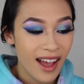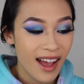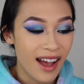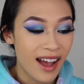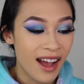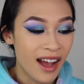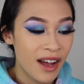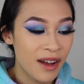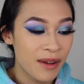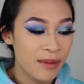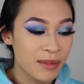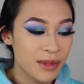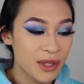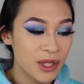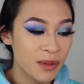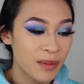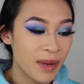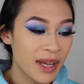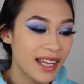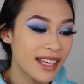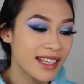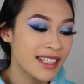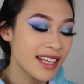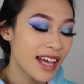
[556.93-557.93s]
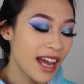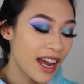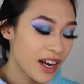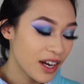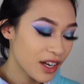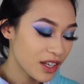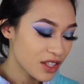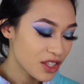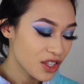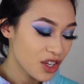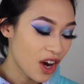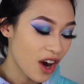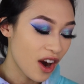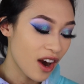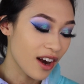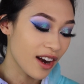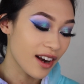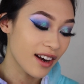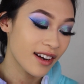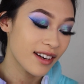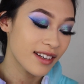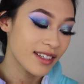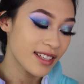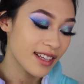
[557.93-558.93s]
Um, so my entire
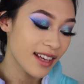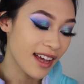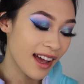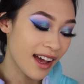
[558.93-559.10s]
chart,